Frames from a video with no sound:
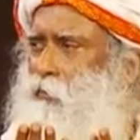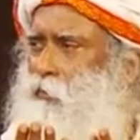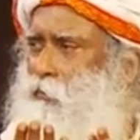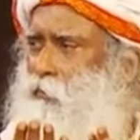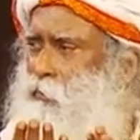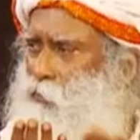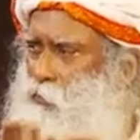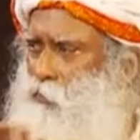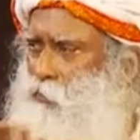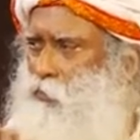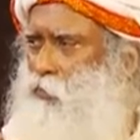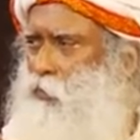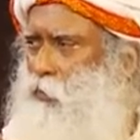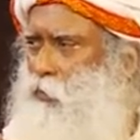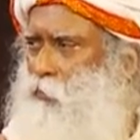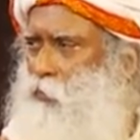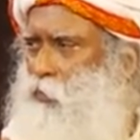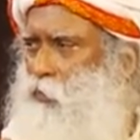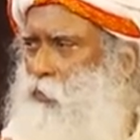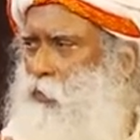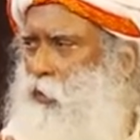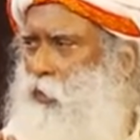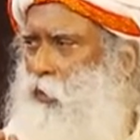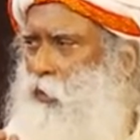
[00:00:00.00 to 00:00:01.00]
You do some
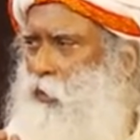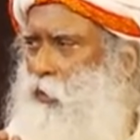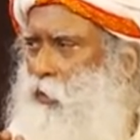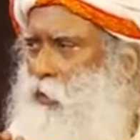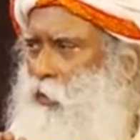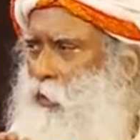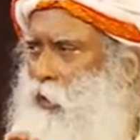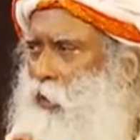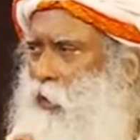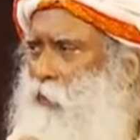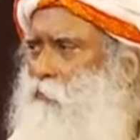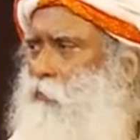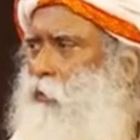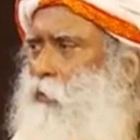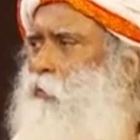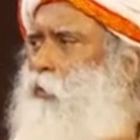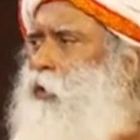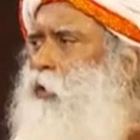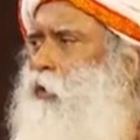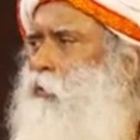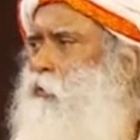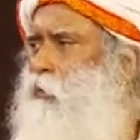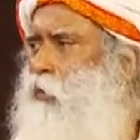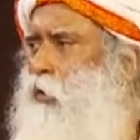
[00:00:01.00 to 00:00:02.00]
yoga, life will
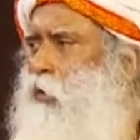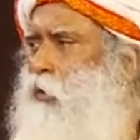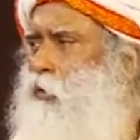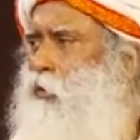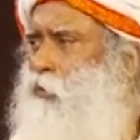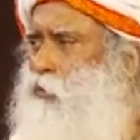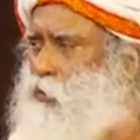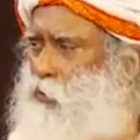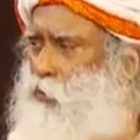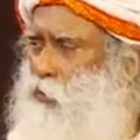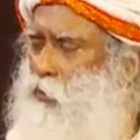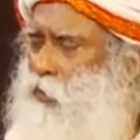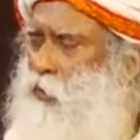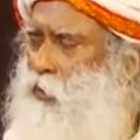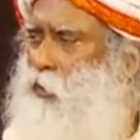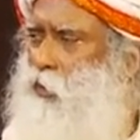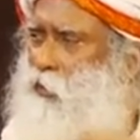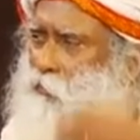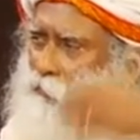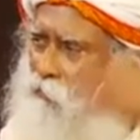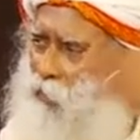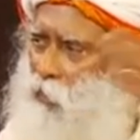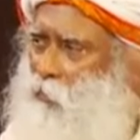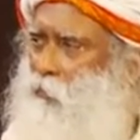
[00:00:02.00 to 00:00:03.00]
become long, so you can
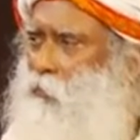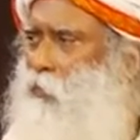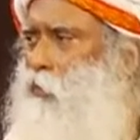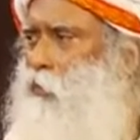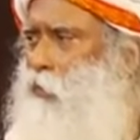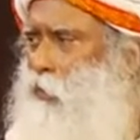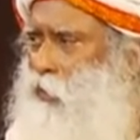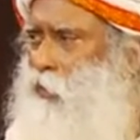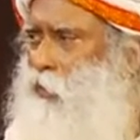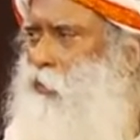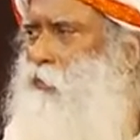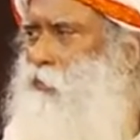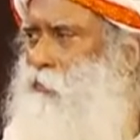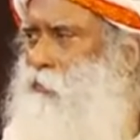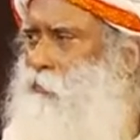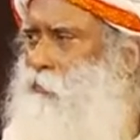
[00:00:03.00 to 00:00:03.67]
take one more year.